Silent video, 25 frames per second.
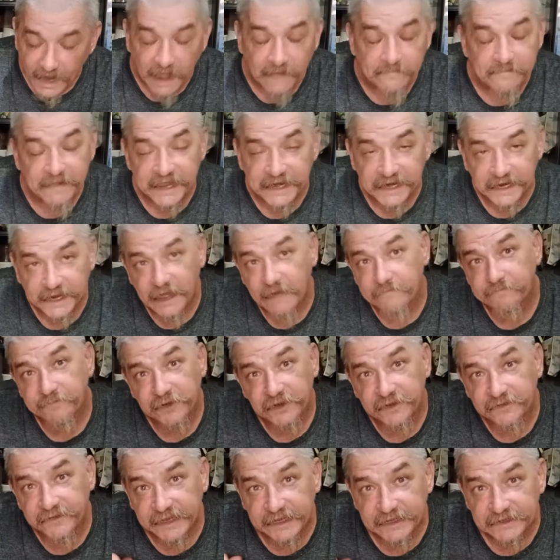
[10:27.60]
I made a
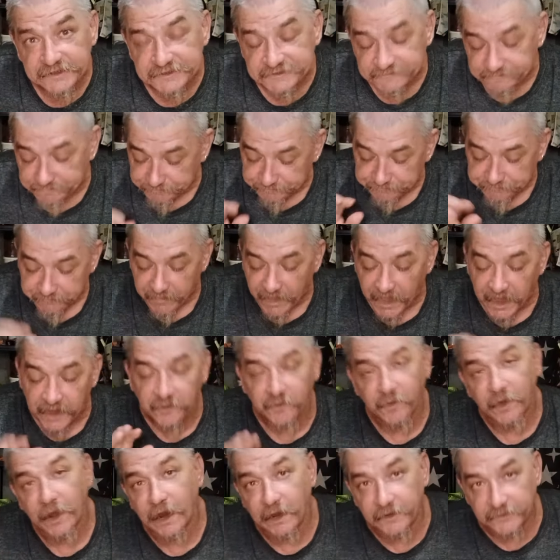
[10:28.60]
couple of these,
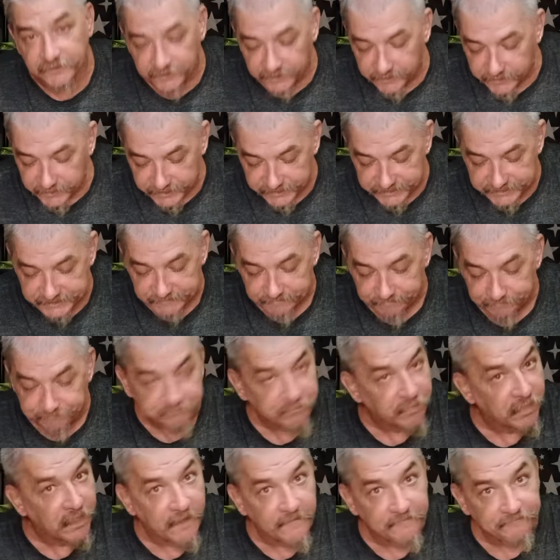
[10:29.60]
and what I'll do is
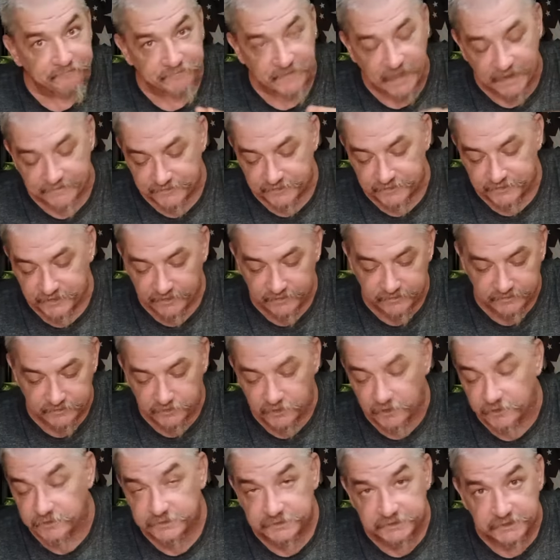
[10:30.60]
after they're
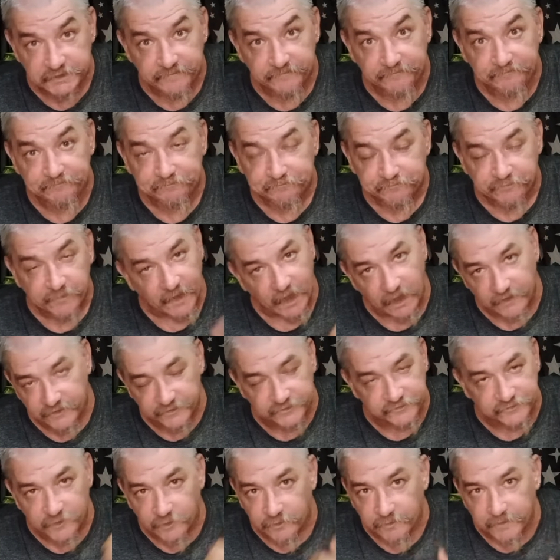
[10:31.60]
cooked, I'll
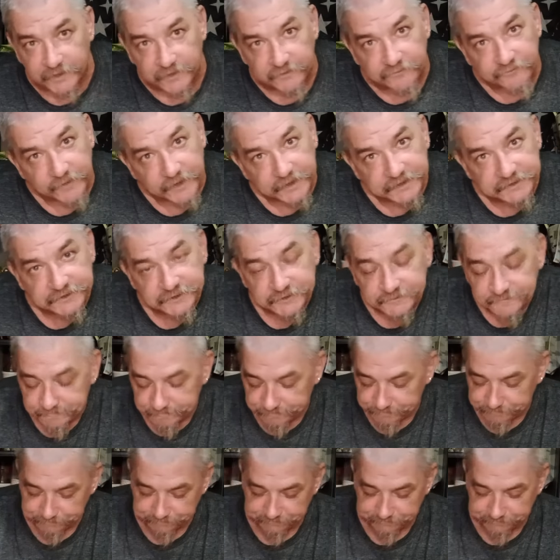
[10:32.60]
just throw them in the freezer,